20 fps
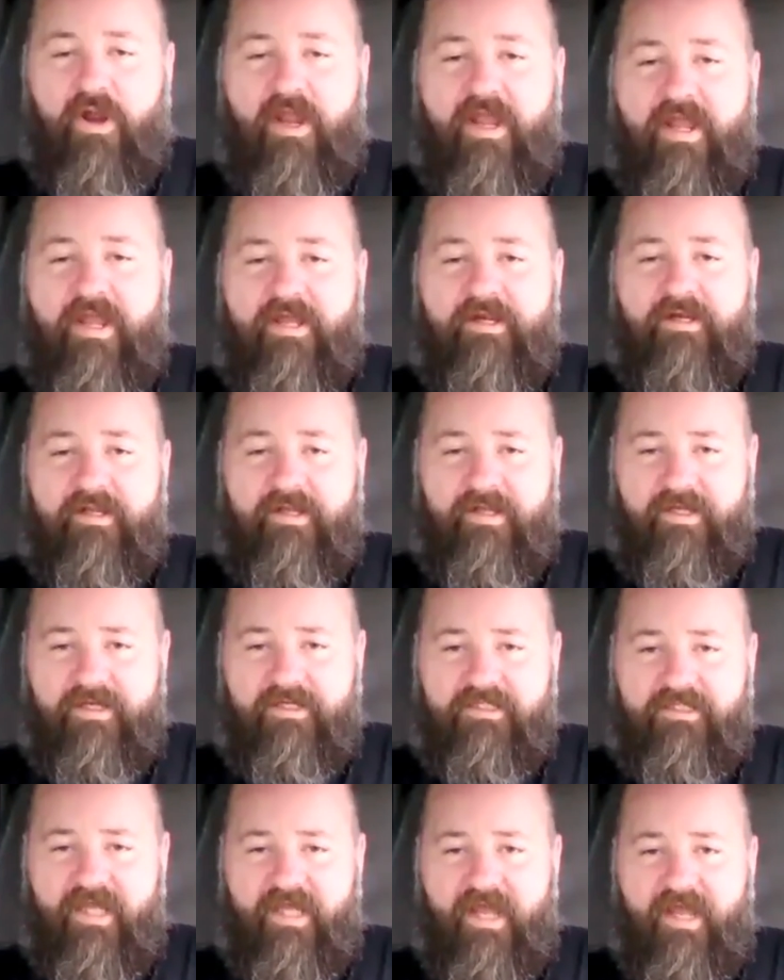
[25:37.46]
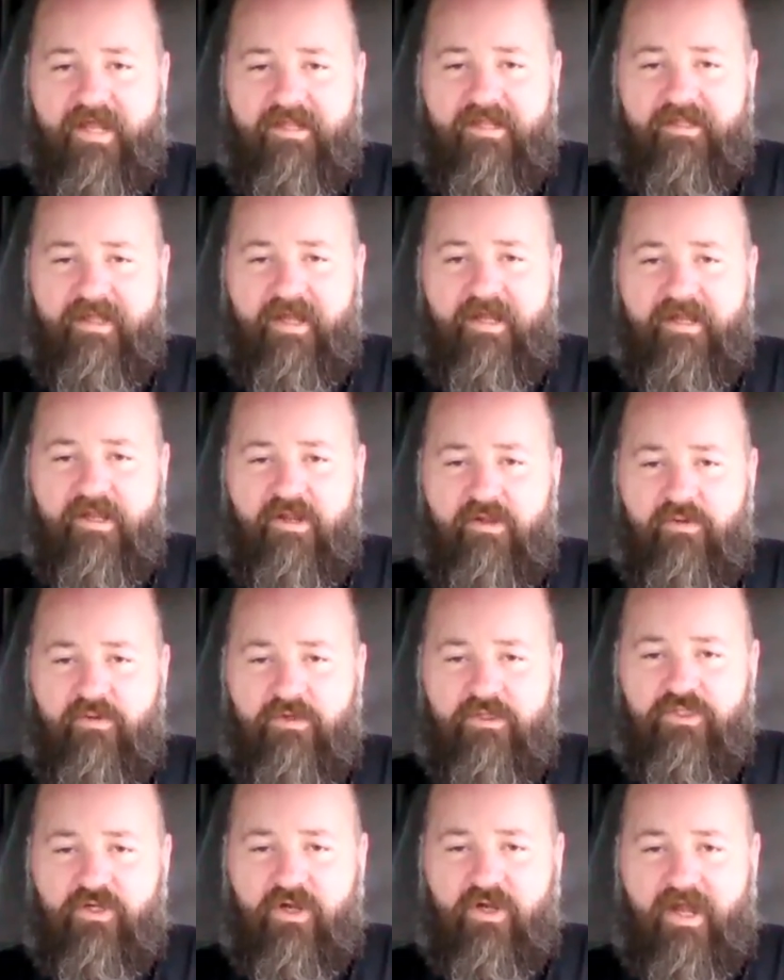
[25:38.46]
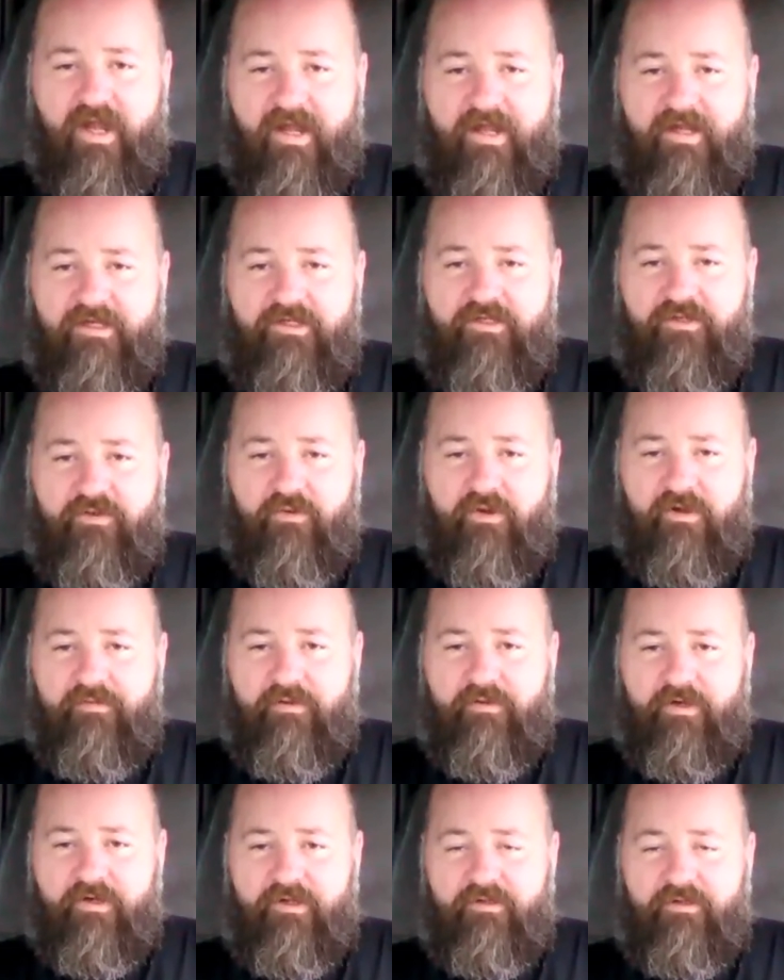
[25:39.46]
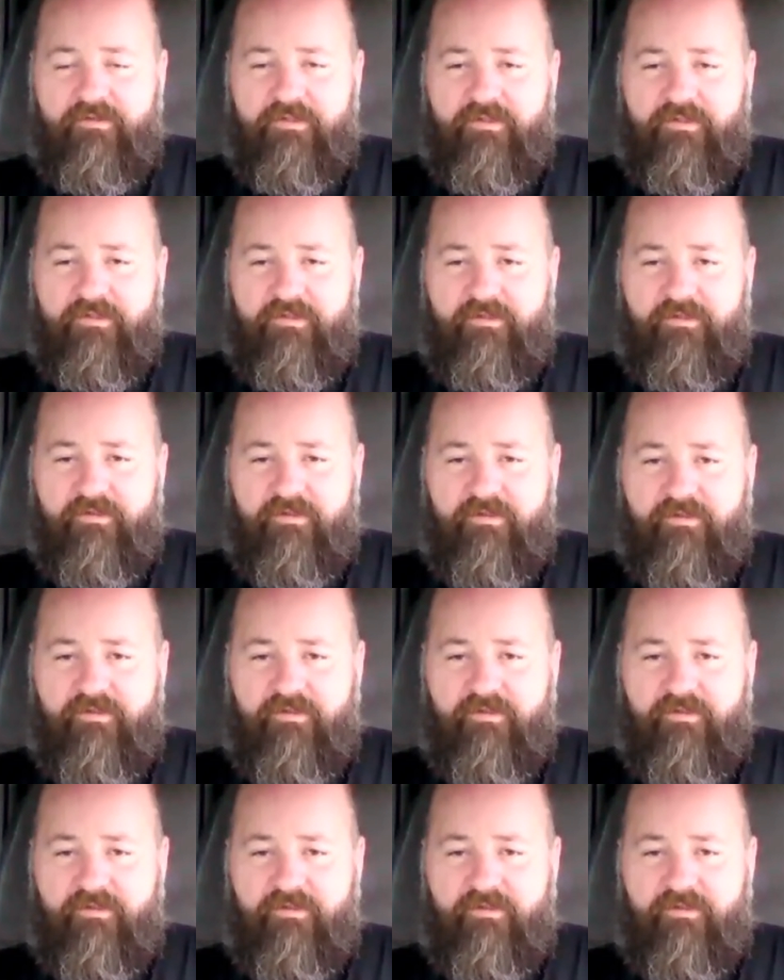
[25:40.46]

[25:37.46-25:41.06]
brand is that you were trying to reproduce?